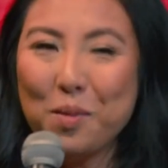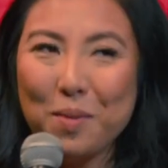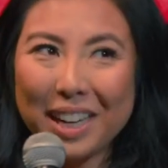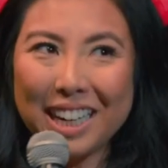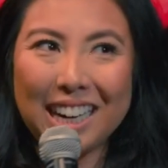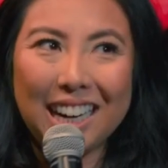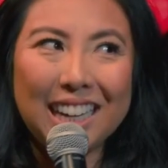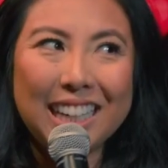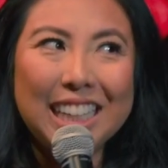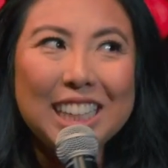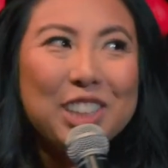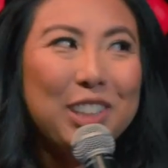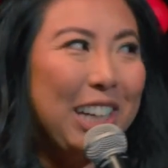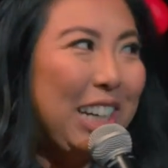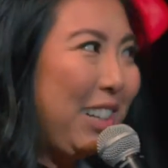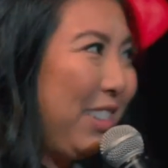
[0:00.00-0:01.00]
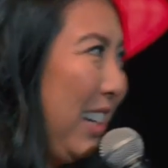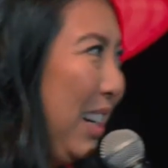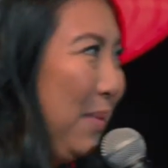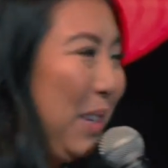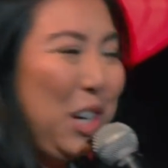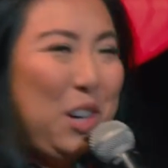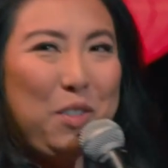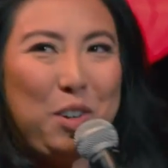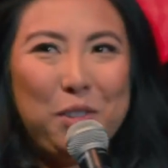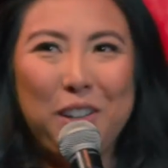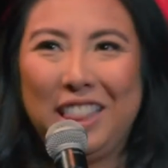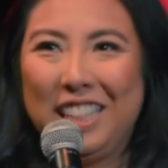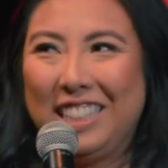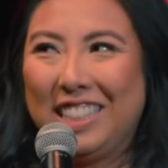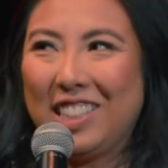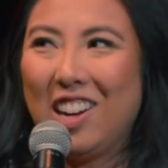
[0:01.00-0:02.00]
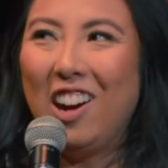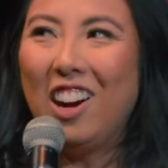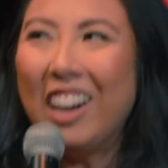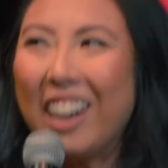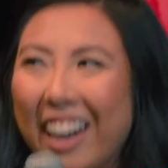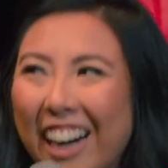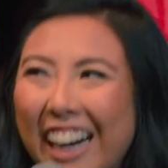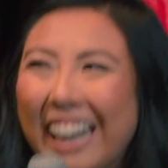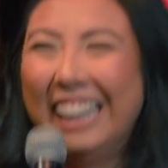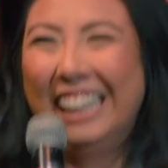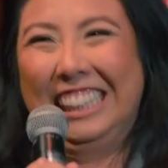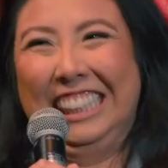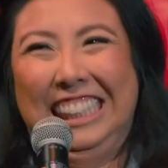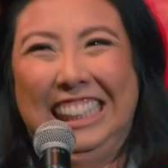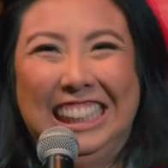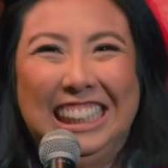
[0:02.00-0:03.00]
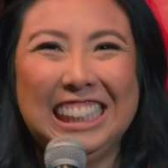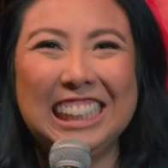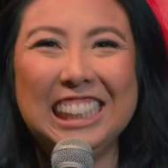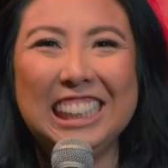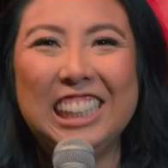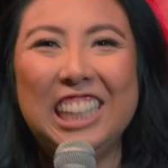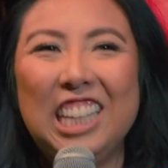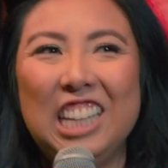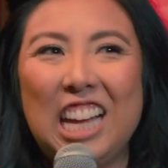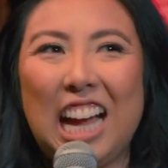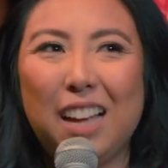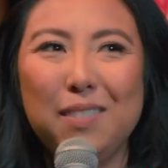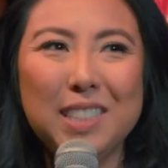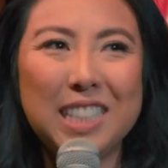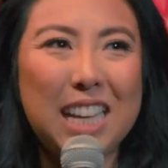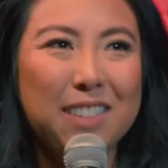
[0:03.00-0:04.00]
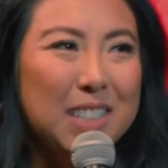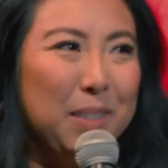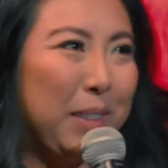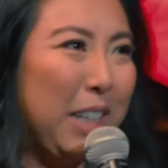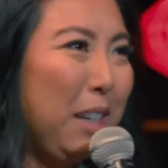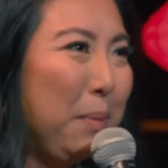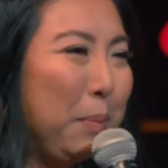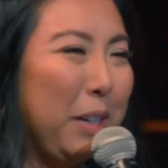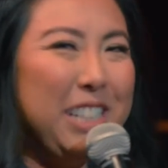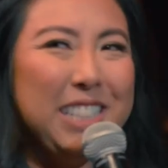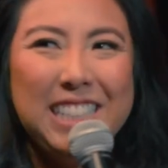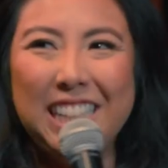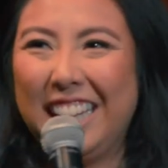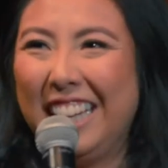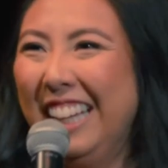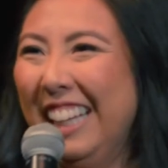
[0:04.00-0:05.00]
my God, he tried to run me over with his car. I must have some good pussy.